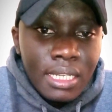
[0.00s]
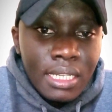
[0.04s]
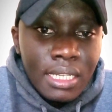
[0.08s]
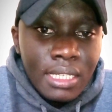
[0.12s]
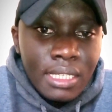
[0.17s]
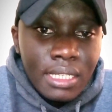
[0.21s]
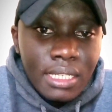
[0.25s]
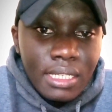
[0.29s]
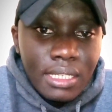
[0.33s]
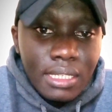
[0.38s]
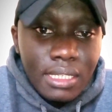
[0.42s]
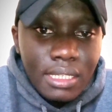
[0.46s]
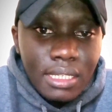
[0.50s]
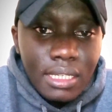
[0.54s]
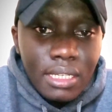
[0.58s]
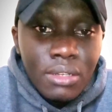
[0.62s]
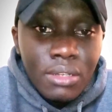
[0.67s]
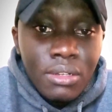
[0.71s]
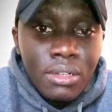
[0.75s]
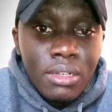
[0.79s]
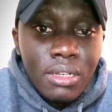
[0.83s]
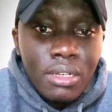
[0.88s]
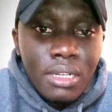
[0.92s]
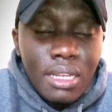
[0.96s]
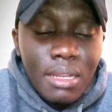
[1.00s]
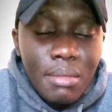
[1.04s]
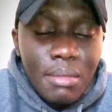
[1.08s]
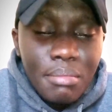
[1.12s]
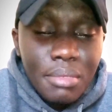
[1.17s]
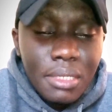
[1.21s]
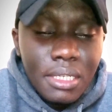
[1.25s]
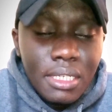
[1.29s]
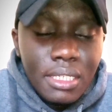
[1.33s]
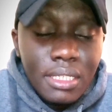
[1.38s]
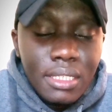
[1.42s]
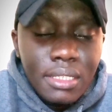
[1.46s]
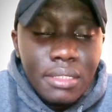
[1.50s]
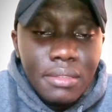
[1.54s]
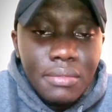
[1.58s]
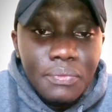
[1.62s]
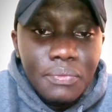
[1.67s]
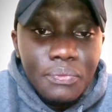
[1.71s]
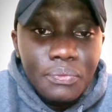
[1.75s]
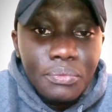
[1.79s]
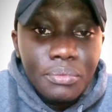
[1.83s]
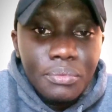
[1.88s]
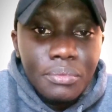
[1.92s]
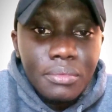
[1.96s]
Agency or company
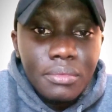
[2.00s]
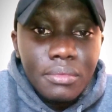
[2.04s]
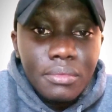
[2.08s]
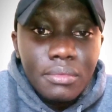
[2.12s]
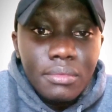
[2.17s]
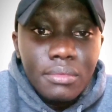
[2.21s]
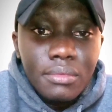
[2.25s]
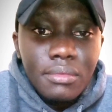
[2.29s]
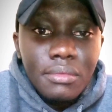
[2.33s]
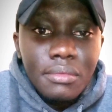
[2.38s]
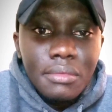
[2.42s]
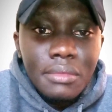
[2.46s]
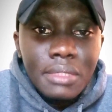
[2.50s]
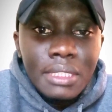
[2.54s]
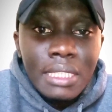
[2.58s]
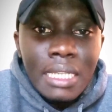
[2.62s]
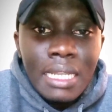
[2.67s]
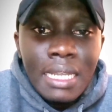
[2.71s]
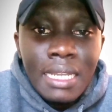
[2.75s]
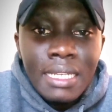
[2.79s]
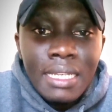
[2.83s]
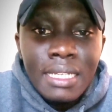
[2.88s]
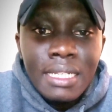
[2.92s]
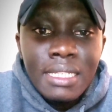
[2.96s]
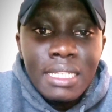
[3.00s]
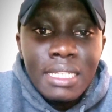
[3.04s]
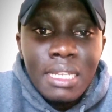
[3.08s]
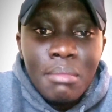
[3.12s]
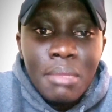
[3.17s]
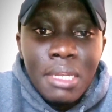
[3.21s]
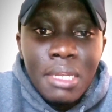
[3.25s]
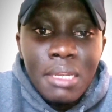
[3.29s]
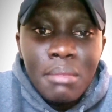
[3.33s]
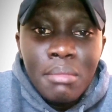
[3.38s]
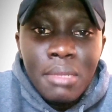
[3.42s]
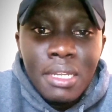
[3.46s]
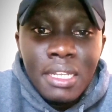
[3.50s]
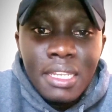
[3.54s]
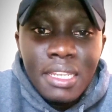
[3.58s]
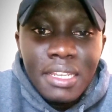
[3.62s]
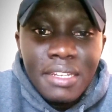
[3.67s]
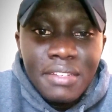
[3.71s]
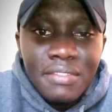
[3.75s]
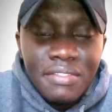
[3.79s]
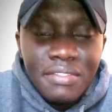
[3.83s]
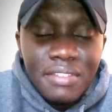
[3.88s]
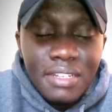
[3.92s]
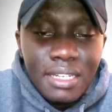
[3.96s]
creates a money
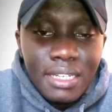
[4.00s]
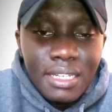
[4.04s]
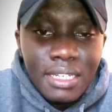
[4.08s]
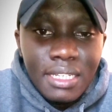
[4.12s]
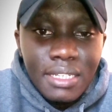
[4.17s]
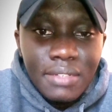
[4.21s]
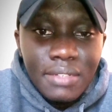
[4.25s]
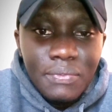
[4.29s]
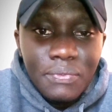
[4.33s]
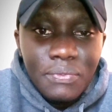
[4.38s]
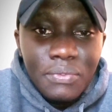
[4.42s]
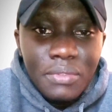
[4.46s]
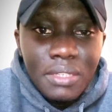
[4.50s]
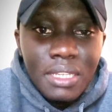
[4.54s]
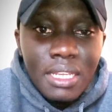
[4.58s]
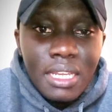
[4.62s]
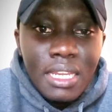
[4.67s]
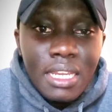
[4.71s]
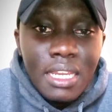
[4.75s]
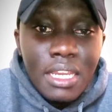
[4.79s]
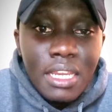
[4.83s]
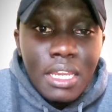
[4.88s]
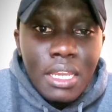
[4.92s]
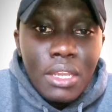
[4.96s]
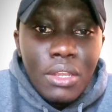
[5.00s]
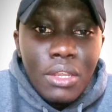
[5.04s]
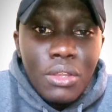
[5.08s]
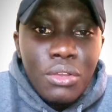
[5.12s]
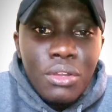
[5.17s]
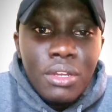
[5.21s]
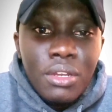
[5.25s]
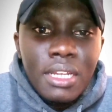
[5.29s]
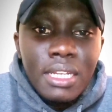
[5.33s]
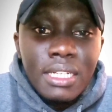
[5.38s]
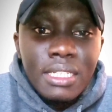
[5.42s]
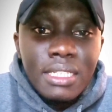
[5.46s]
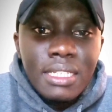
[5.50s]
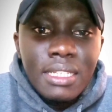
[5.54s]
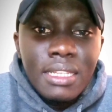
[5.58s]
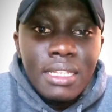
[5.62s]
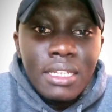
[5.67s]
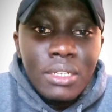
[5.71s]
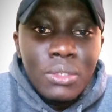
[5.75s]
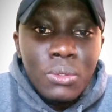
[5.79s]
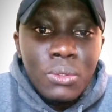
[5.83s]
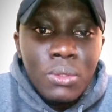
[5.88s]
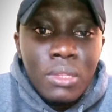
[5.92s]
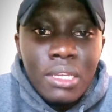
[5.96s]
market fund, collects
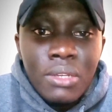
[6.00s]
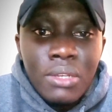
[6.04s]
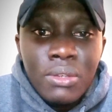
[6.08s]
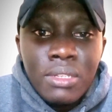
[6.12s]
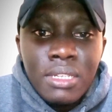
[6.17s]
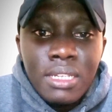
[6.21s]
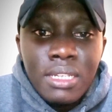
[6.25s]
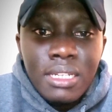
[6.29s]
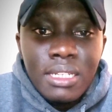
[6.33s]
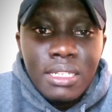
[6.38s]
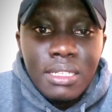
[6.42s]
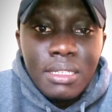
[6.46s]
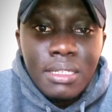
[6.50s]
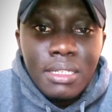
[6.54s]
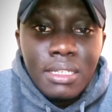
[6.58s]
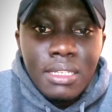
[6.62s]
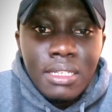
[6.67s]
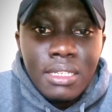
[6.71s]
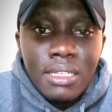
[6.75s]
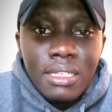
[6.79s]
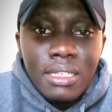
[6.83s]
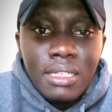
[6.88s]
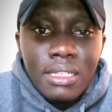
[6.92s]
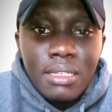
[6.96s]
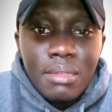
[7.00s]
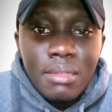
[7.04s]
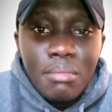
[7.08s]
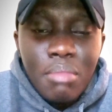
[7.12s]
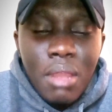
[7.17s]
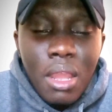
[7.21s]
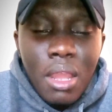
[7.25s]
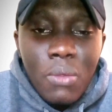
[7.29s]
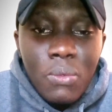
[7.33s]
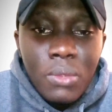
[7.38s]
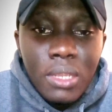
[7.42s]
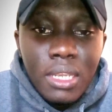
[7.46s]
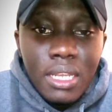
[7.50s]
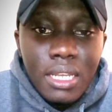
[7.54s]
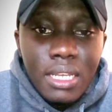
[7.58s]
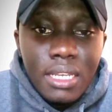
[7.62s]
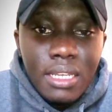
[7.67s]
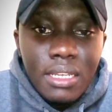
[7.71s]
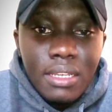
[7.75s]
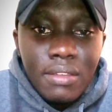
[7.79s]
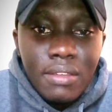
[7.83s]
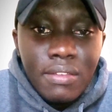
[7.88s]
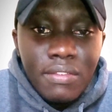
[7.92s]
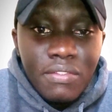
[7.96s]
the 2,000 per week
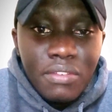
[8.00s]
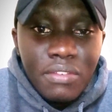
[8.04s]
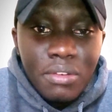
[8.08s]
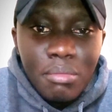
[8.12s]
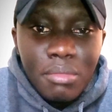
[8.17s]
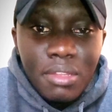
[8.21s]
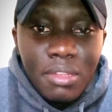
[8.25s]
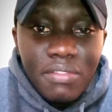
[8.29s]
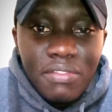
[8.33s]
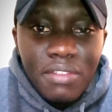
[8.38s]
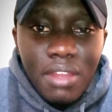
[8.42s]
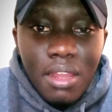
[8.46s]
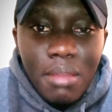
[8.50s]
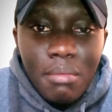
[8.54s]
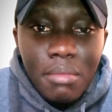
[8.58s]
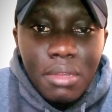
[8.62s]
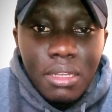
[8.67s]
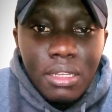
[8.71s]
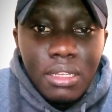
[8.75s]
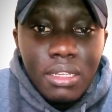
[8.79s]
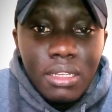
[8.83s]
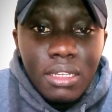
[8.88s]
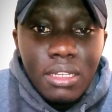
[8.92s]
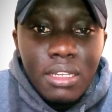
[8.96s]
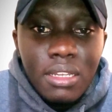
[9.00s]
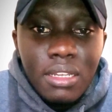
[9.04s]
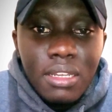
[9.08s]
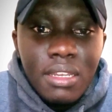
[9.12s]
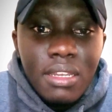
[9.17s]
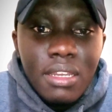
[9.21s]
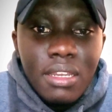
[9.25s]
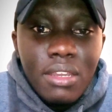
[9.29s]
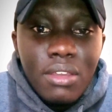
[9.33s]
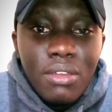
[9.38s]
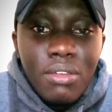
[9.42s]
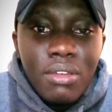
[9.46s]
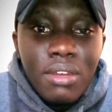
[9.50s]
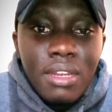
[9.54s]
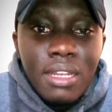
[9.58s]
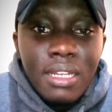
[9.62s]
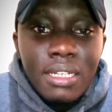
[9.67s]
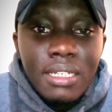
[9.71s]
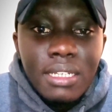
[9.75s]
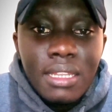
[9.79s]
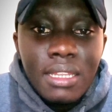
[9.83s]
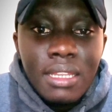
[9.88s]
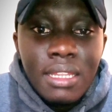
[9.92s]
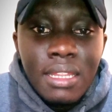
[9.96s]
from the farmer,
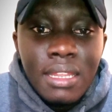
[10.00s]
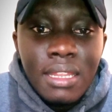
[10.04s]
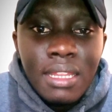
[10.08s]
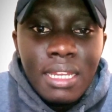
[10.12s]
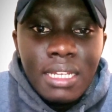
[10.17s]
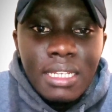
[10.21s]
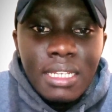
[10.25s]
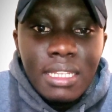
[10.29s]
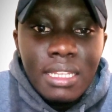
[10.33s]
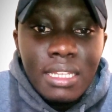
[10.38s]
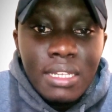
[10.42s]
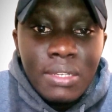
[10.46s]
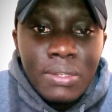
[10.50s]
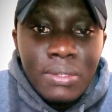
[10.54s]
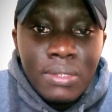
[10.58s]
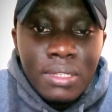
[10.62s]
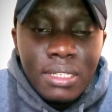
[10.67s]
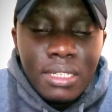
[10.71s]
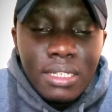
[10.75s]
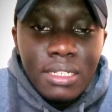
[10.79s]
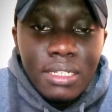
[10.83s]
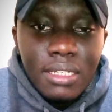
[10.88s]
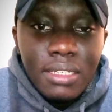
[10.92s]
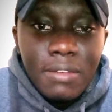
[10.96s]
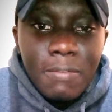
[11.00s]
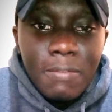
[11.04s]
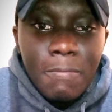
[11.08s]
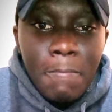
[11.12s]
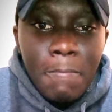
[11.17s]
collect the 30,000